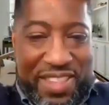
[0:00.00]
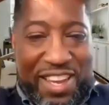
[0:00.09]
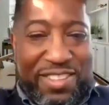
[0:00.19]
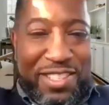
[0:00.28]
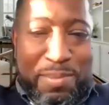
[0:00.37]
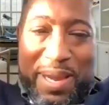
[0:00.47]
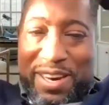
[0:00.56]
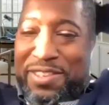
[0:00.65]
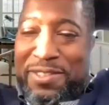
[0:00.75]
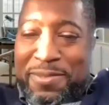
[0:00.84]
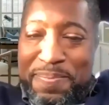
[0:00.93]
I'll spare
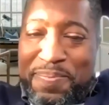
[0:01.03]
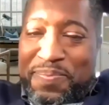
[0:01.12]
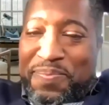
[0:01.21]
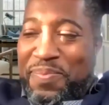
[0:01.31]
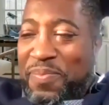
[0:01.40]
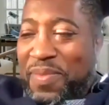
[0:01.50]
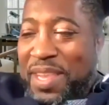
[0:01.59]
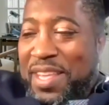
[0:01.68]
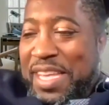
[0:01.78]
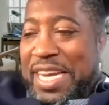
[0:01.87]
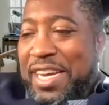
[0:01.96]
you.
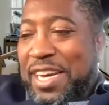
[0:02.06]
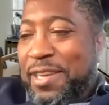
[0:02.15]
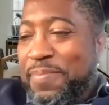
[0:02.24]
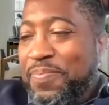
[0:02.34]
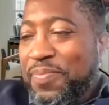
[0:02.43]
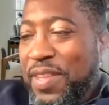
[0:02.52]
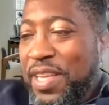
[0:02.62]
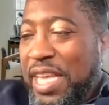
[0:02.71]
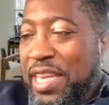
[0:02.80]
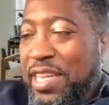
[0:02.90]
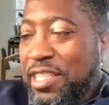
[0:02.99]
Um,
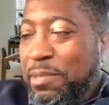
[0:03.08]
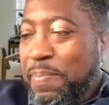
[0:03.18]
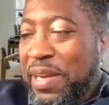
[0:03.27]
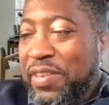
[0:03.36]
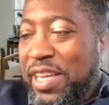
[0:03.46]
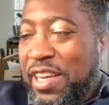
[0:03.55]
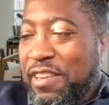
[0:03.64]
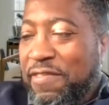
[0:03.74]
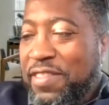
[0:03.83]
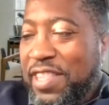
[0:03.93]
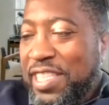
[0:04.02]
in the spirit
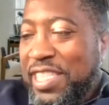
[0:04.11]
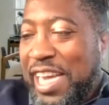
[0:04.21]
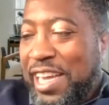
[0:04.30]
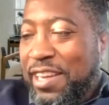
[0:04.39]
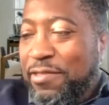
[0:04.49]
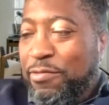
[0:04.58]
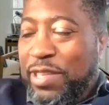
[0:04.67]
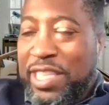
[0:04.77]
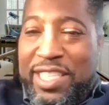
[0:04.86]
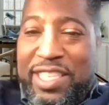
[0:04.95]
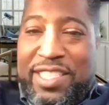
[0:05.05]
of the dire
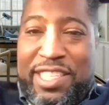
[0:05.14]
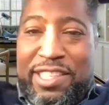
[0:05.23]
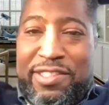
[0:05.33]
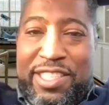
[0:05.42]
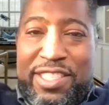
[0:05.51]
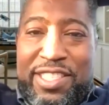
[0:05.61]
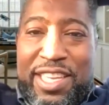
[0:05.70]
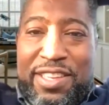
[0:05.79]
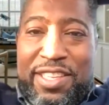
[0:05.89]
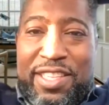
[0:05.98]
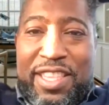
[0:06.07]
reading series,
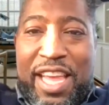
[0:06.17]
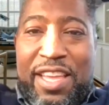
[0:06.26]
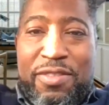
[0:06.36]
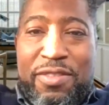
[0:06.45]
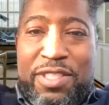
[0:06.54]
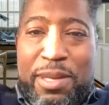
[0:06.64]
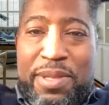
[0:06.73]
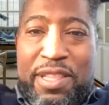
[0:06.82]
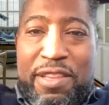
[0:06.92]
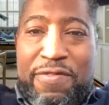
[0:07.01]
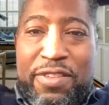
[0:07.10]
and thank you
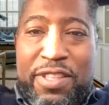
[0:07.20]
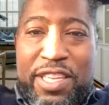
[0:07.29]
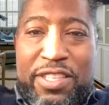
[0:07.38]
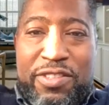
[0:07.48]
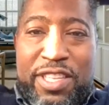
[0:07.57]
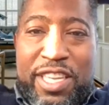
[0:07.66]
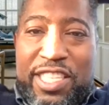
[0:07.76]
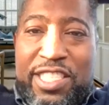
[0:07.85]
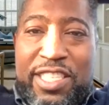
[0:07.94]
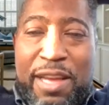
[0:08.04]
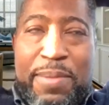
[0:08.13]
Timothy for the
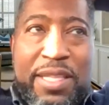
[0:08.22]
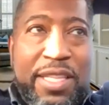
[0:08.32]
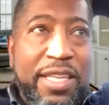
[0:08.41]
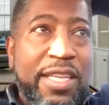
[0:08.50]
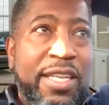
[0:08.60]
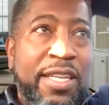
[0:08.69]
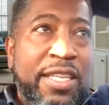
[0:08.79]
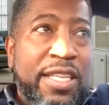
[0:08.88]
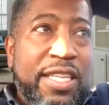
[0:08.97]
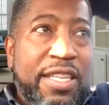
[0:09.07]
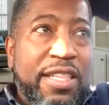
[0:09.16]
introduction. I mean the uh,
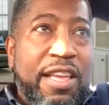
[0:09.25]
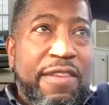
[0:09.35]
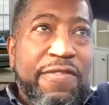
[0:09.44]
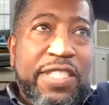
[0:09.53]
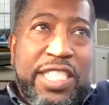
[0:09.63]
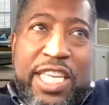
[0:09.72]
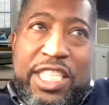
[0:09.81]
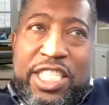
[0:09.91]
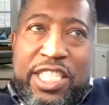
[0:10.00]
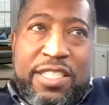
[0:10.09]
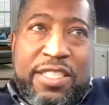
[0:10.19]
the
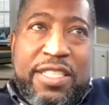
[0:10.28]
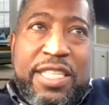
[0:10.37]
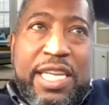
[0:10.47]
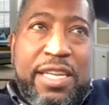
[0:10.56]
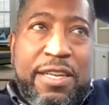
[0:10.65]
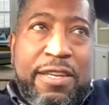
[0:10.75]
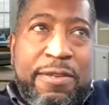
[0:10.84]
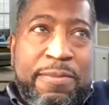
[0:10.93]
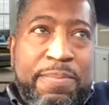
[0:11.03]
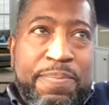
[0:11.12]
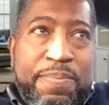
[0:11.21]
invitation.
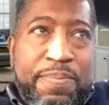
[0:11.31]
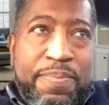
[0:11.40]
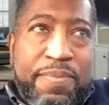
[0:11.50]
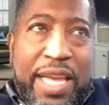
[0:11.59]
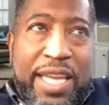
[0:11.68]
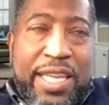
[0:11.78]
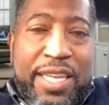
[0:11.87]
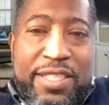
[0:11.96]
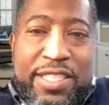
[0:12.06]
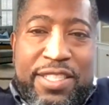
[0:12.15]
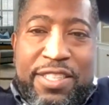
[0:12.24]
Um, I get a
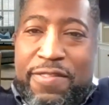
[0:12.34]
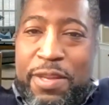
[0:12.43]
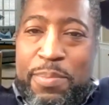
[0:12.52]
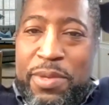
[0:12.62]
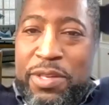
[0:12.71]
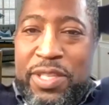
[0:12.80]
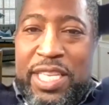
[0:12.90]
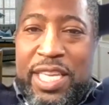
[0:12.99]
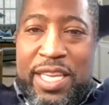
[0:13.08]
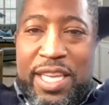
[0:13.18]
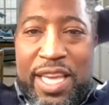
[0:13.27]
sense of
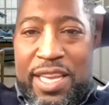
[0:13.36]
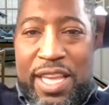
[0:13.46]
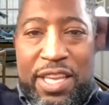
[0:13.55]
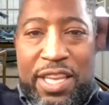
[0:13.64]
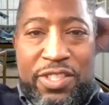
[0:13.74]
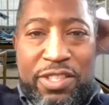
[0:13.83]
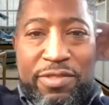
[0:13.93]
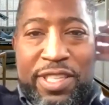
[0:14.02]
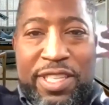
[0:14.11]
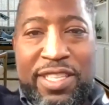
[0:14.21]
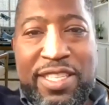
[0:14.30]
community and
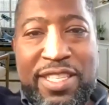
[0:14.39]
history